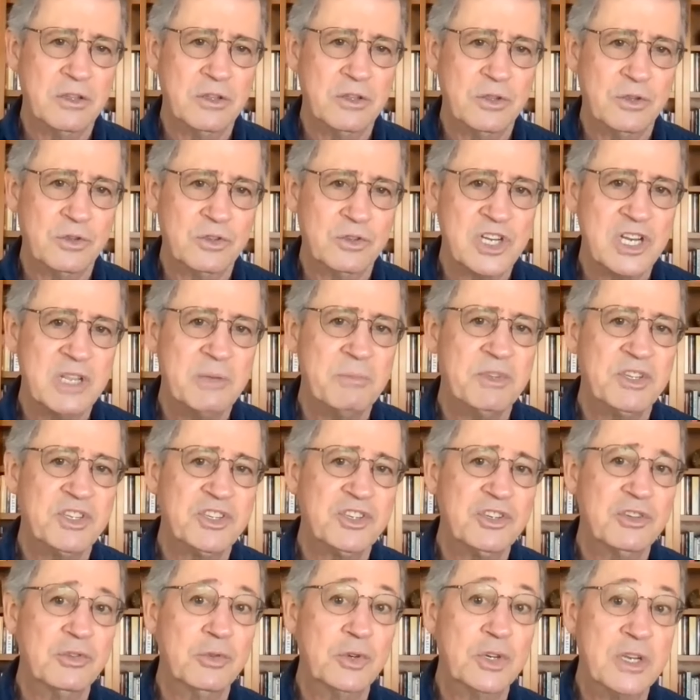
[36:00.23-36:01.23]
those limits
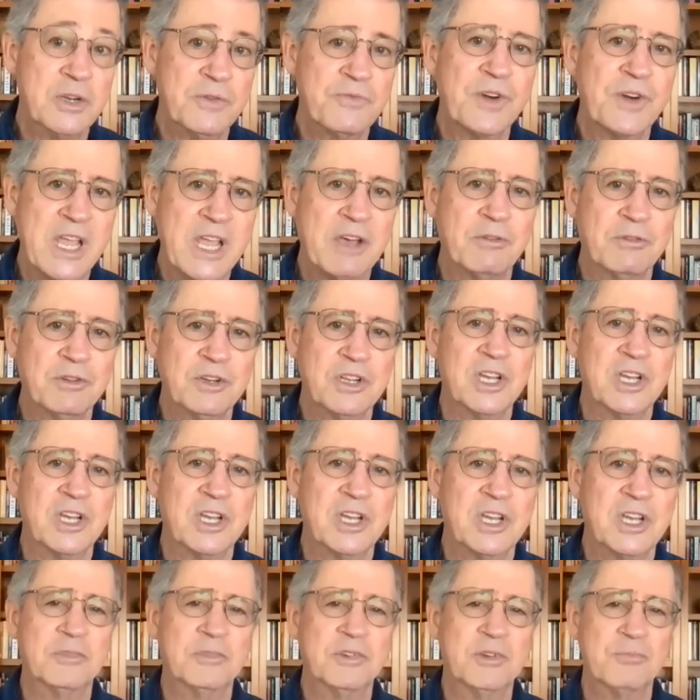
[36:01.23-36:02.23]
to a different
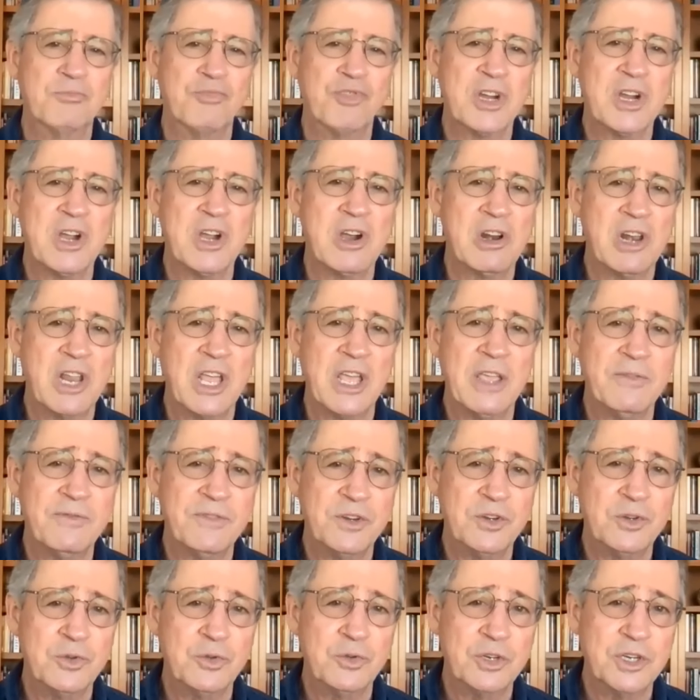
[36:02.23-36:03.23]
outcome, to bring our life
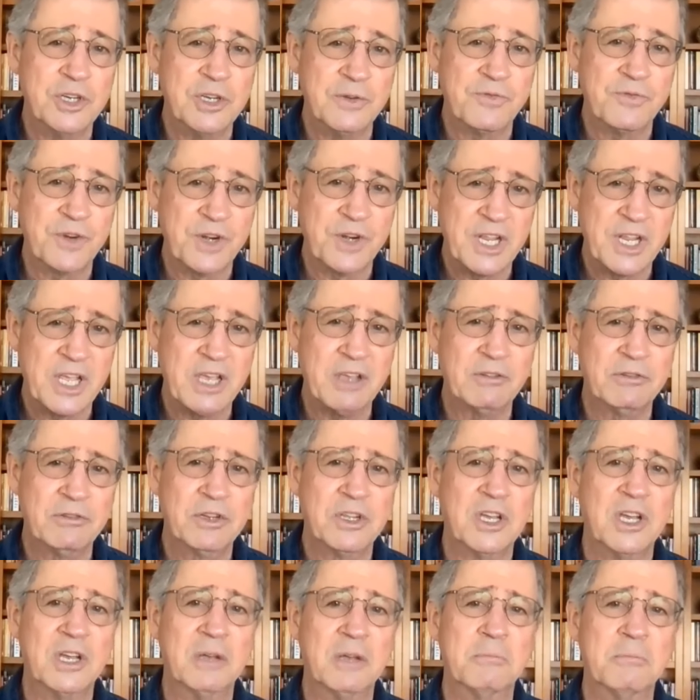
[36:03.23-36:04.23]
into a different
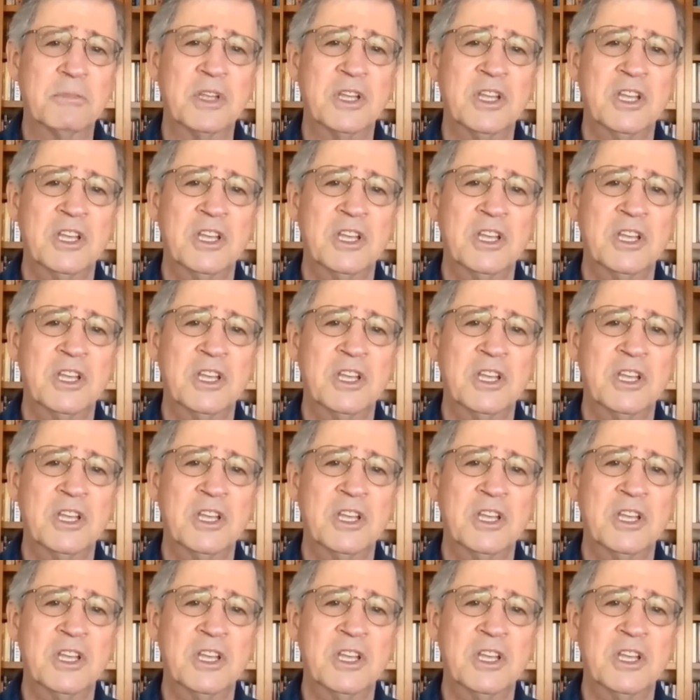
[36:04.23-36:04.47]
outcome.